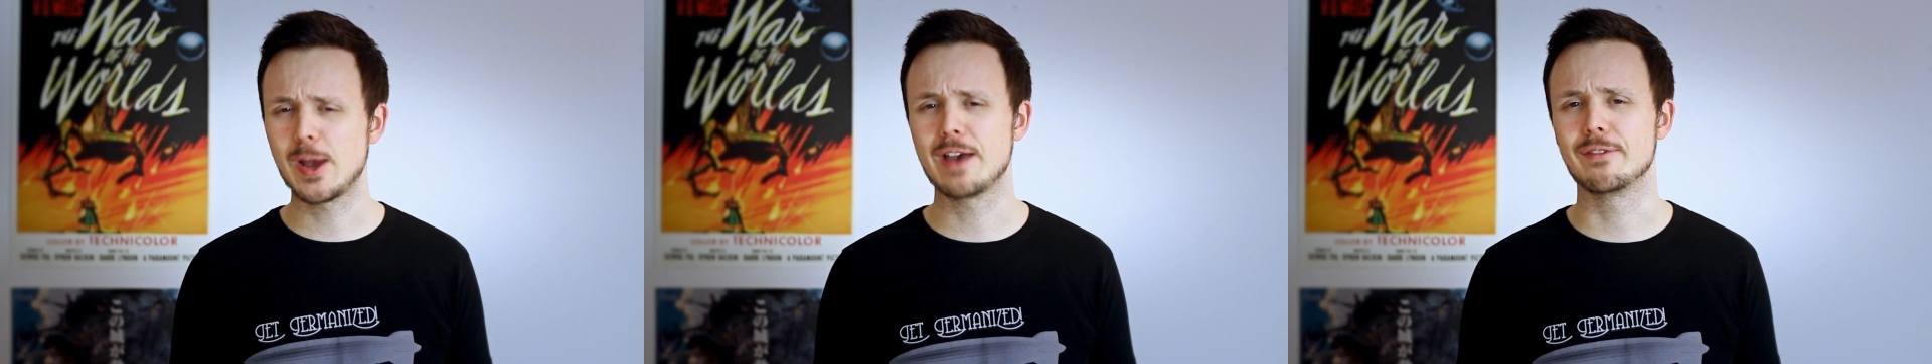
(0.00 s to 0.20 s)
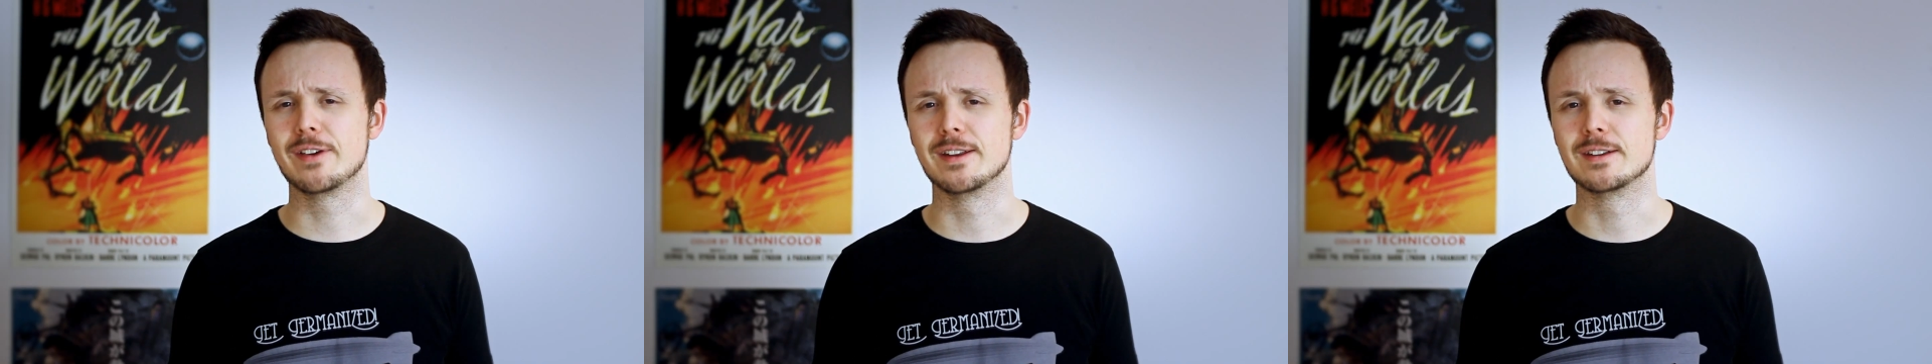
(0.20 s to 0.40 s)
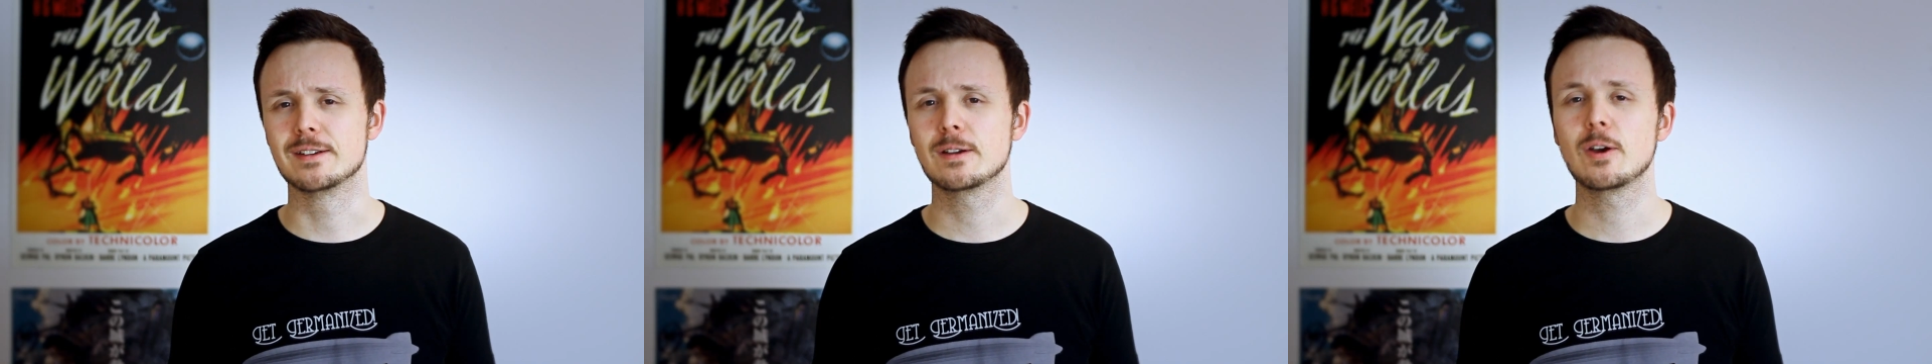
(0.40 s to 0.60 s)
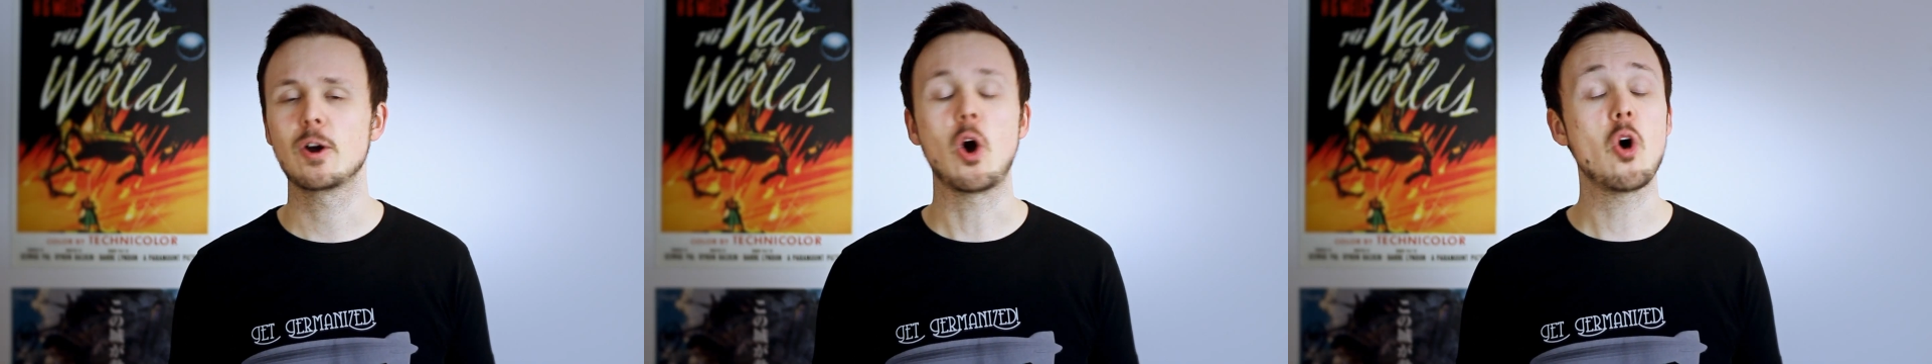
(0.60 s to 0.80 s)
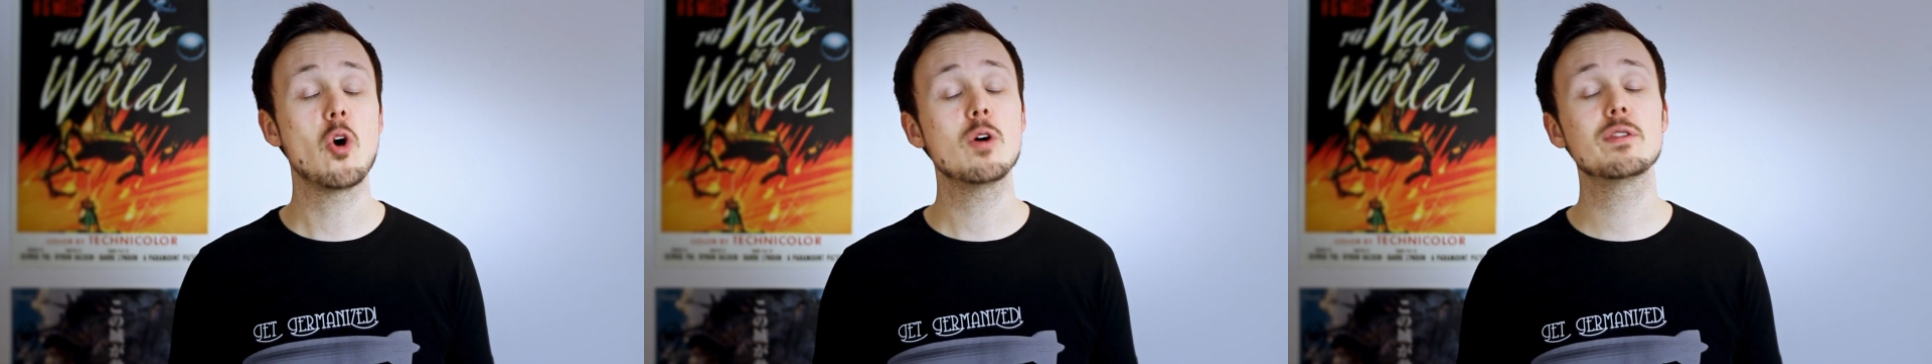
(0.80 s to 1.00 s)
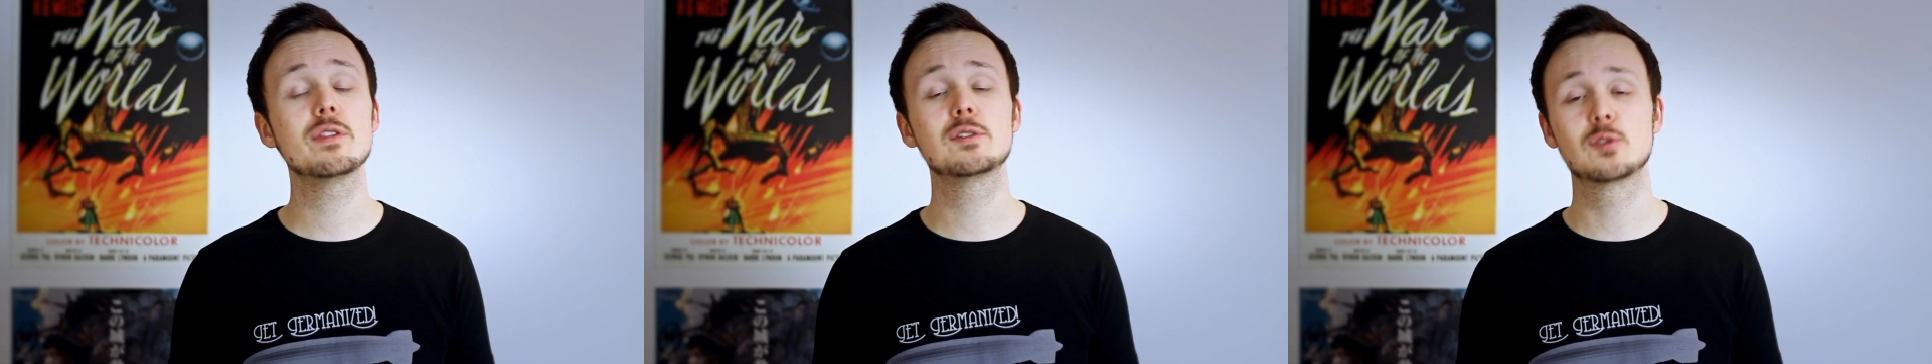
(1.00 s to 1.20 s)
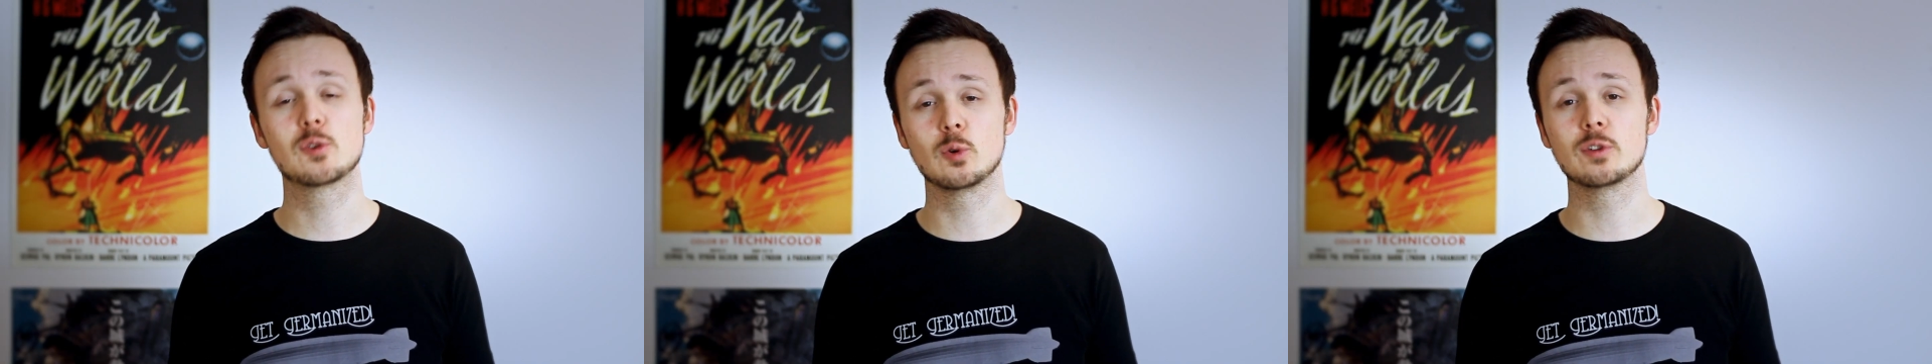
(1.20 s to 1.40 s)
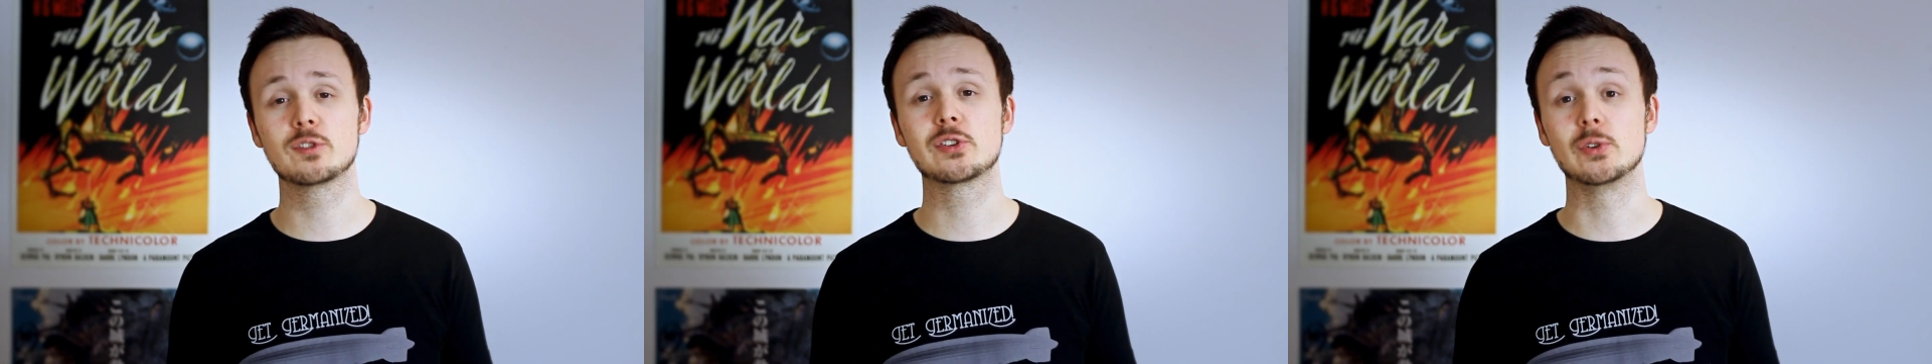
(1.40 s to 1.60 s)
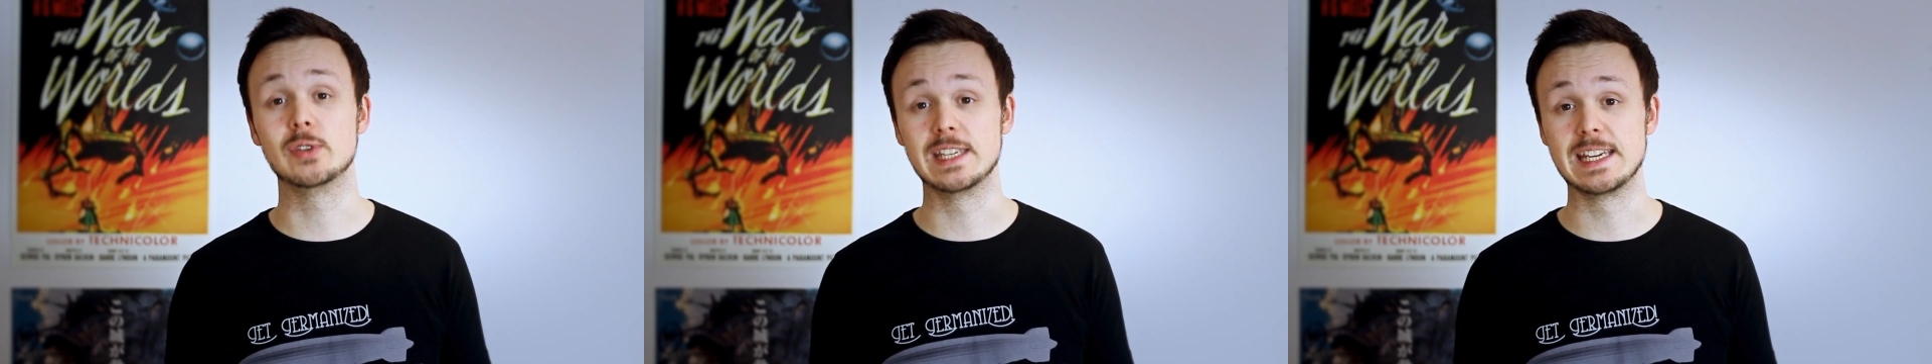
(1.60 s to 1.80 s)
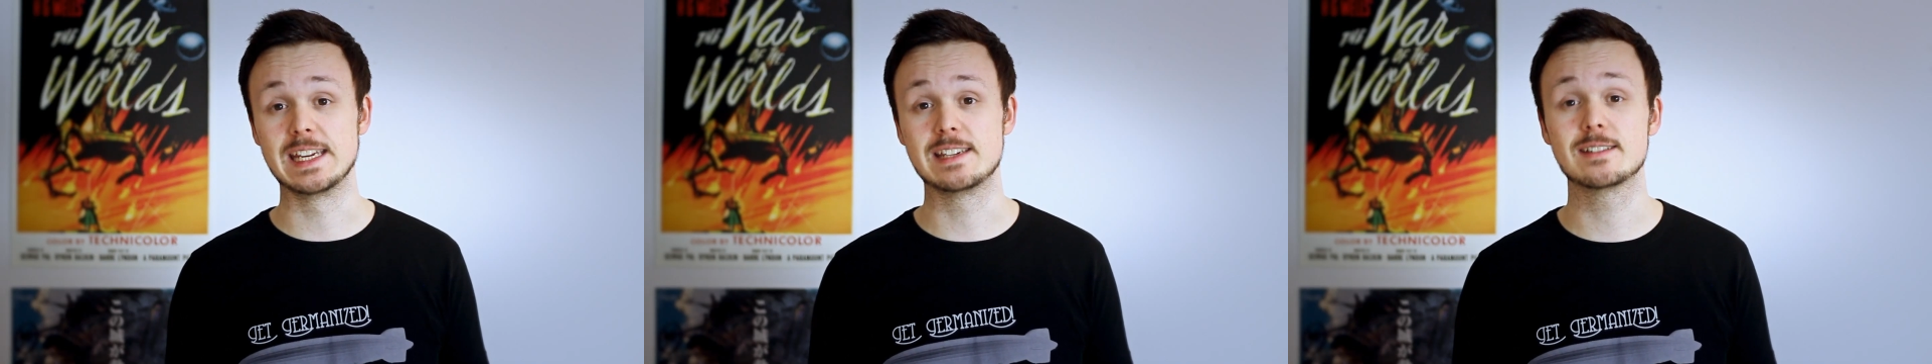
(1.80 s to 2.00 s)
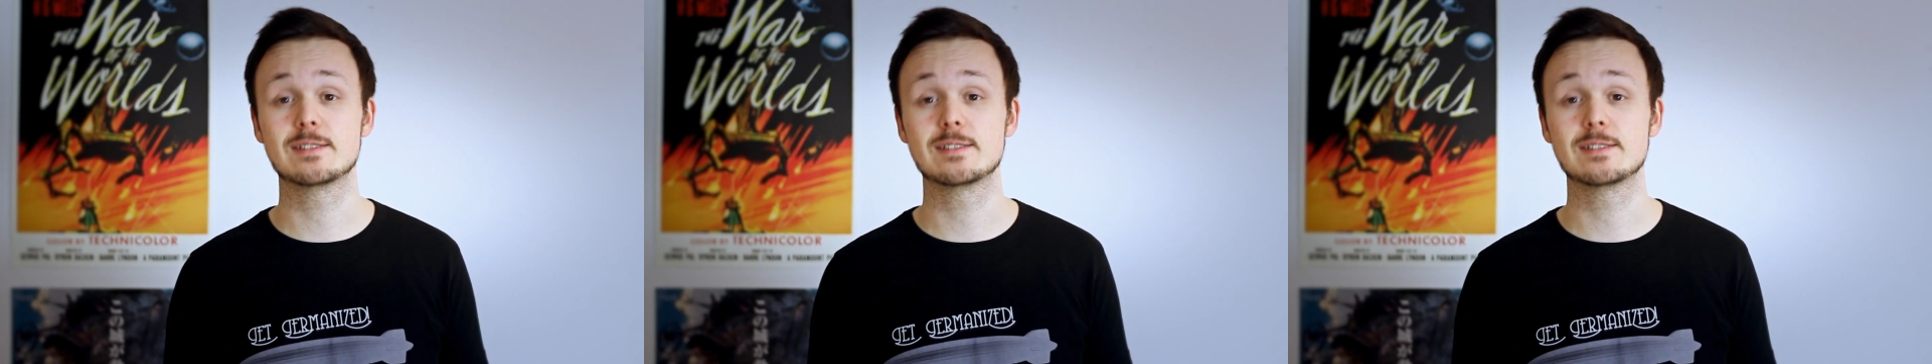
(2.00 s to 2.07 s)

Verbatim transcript: have it all the tools you need